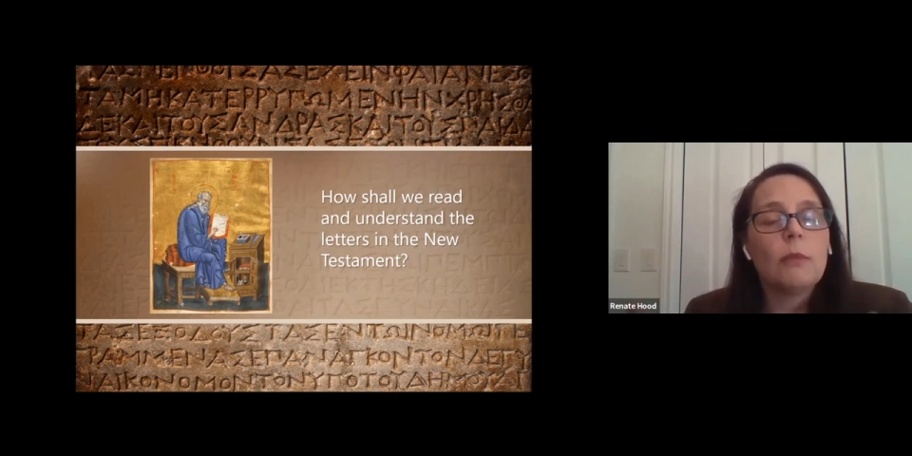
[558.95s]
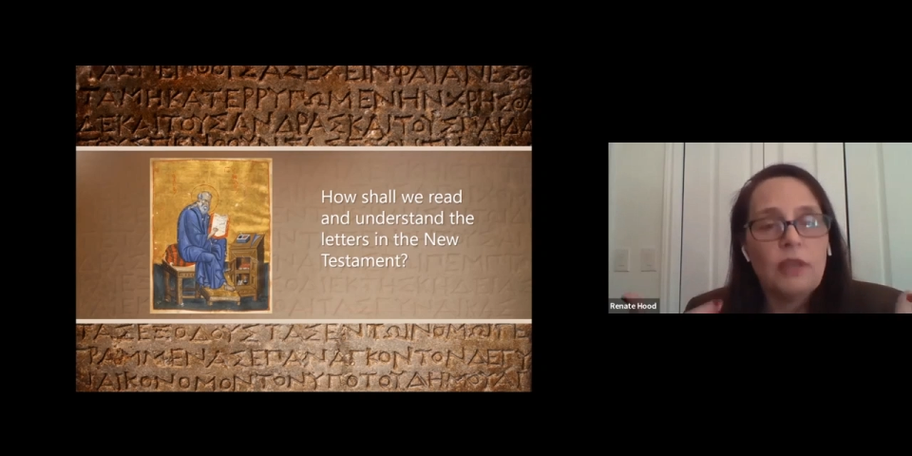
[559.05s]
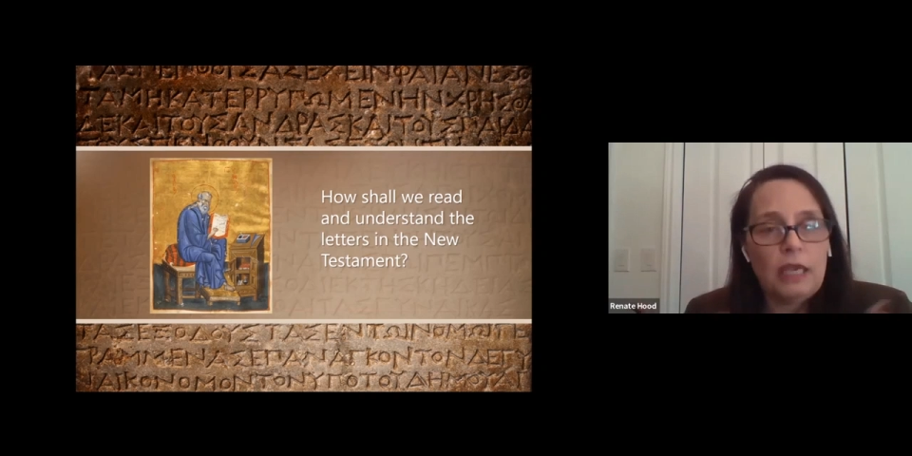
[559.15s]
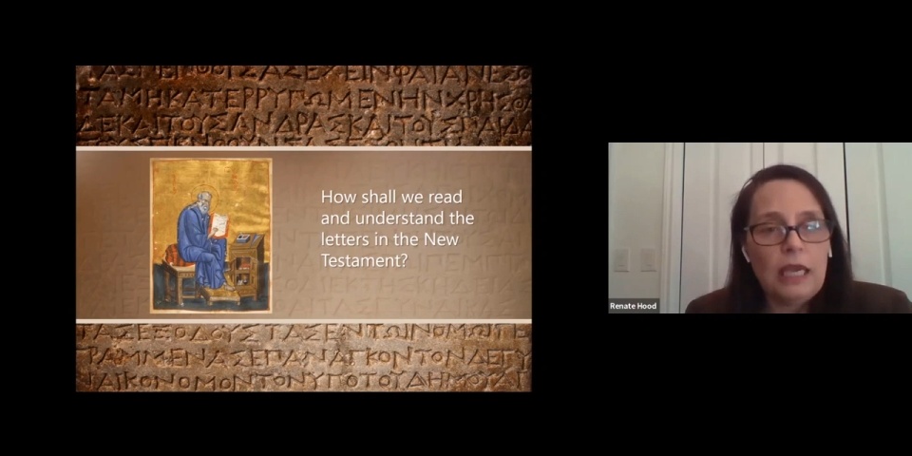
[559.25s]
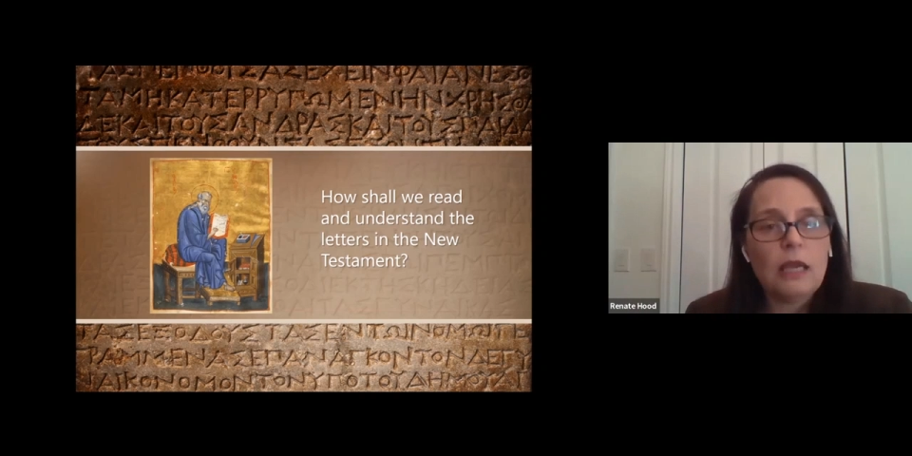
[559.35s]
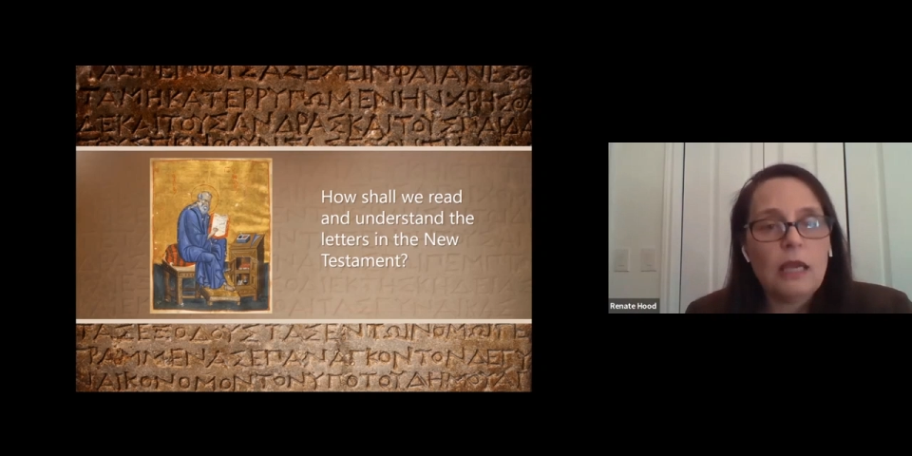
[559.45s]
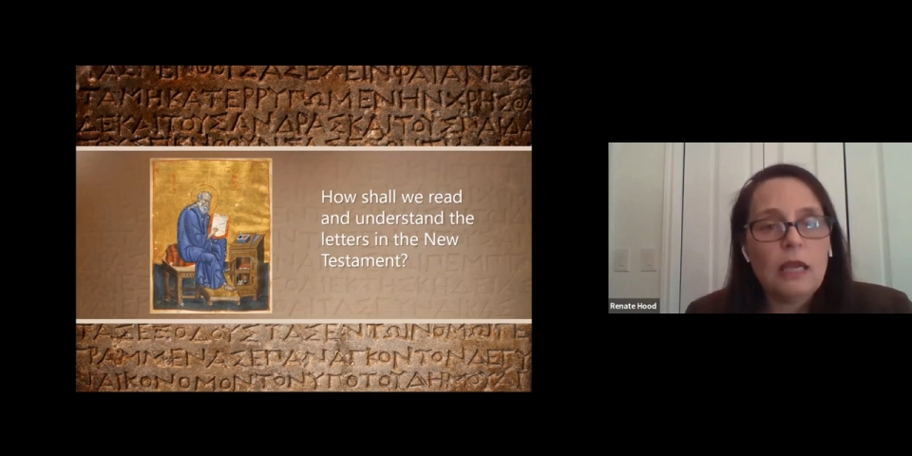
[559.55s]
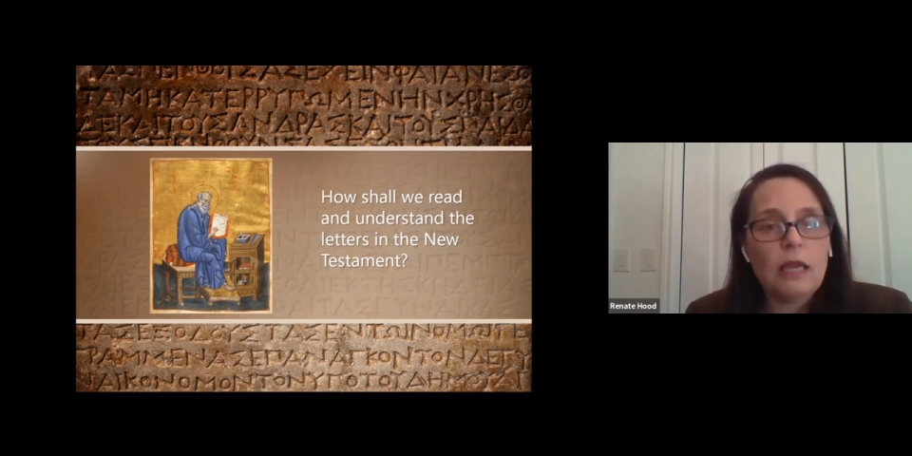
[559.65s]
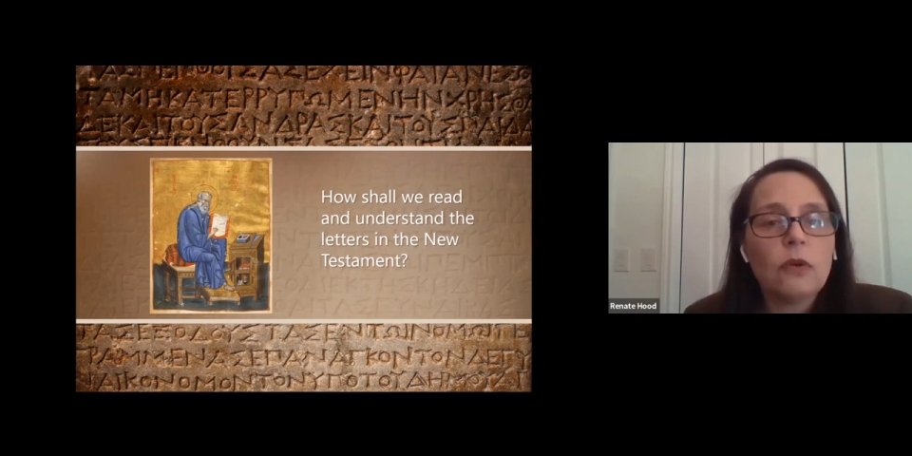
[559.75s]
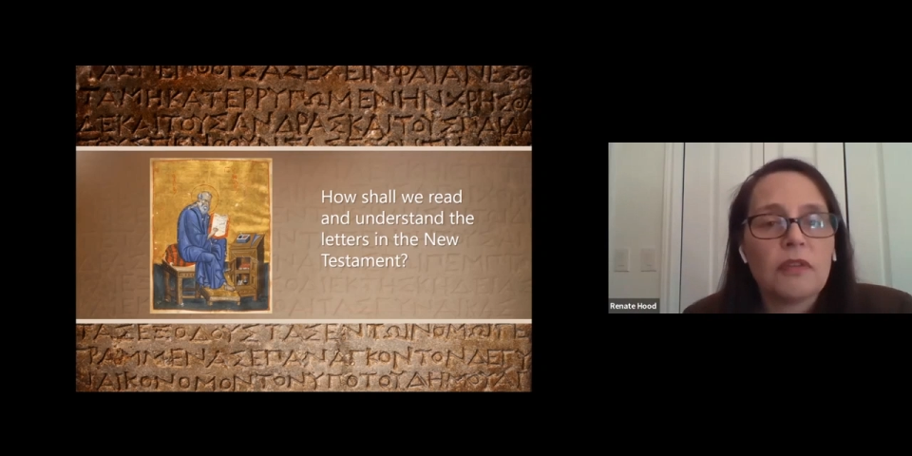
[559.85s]
something
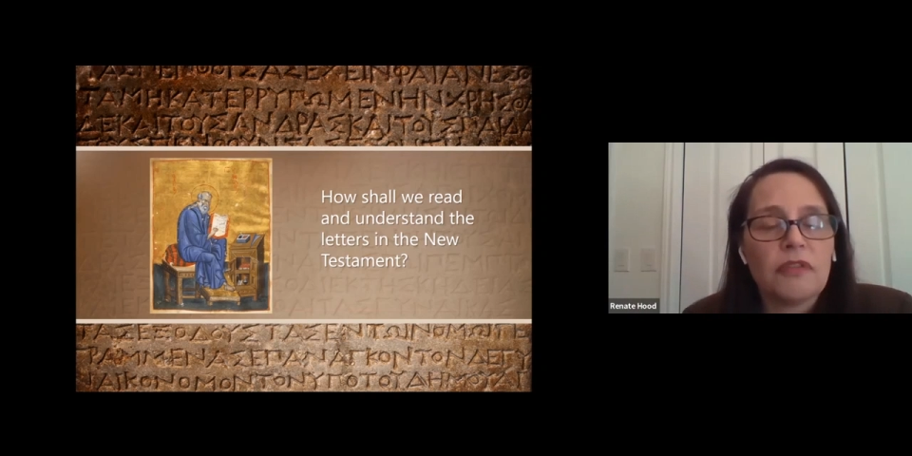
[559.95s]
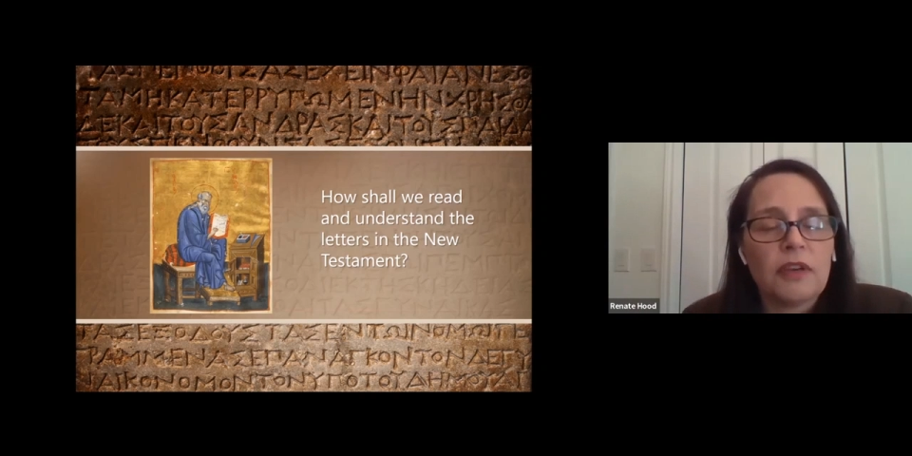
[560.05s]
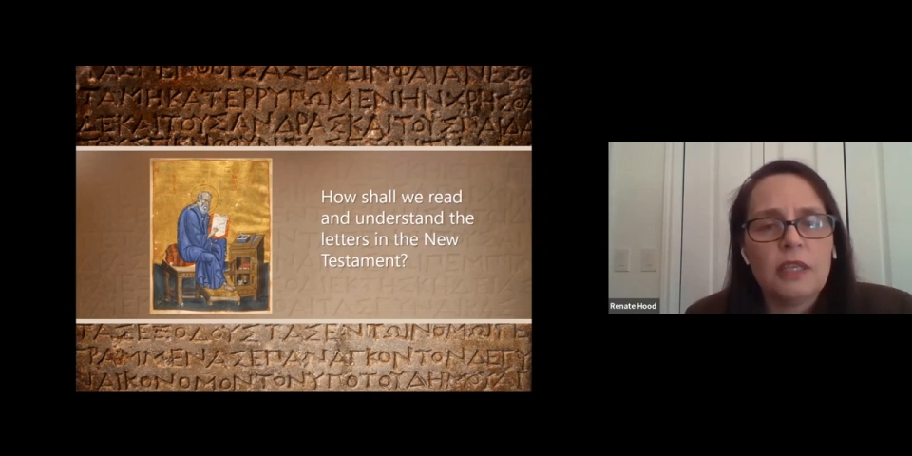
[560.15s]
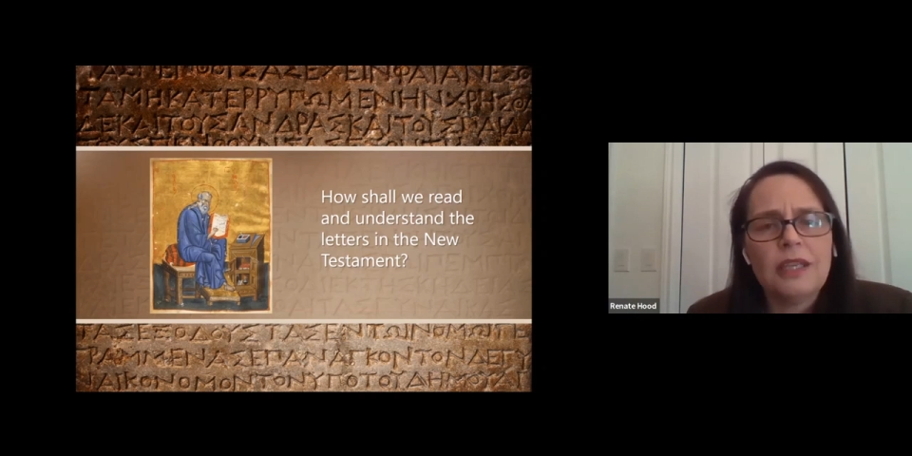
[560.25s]
else out of it,